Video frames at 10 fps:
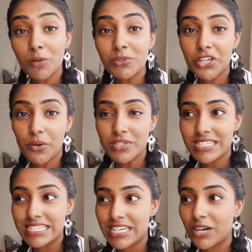Now I'm going to go
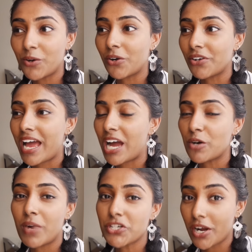into detail on
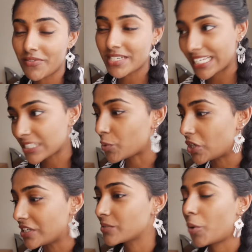how my driving test
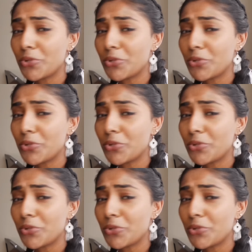was,